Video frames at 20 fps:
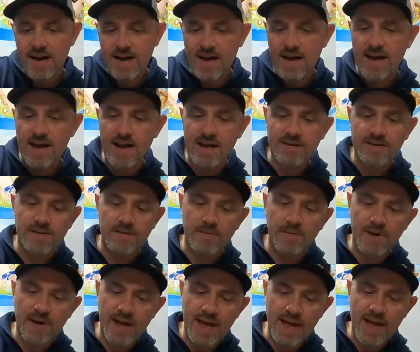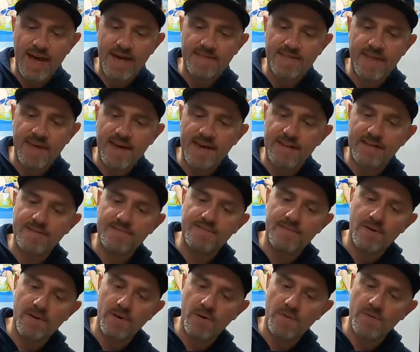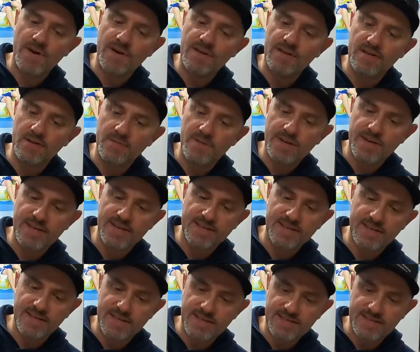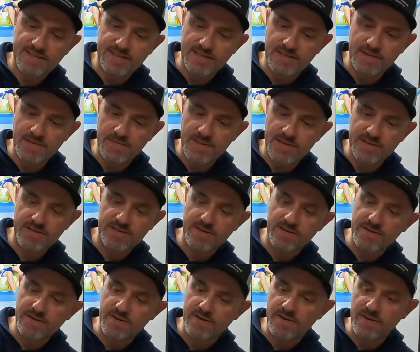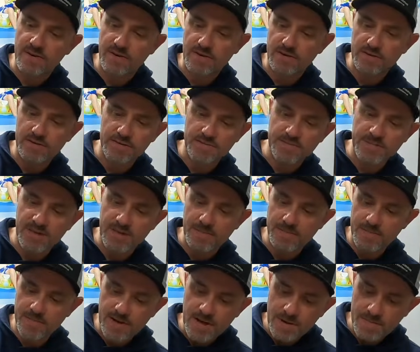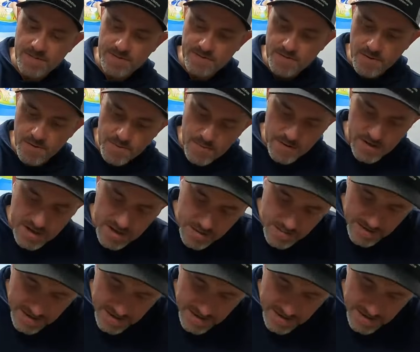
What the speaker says: And you'll want to add that O-ring lubricant to these 2 and make sure they're all lubed up before putting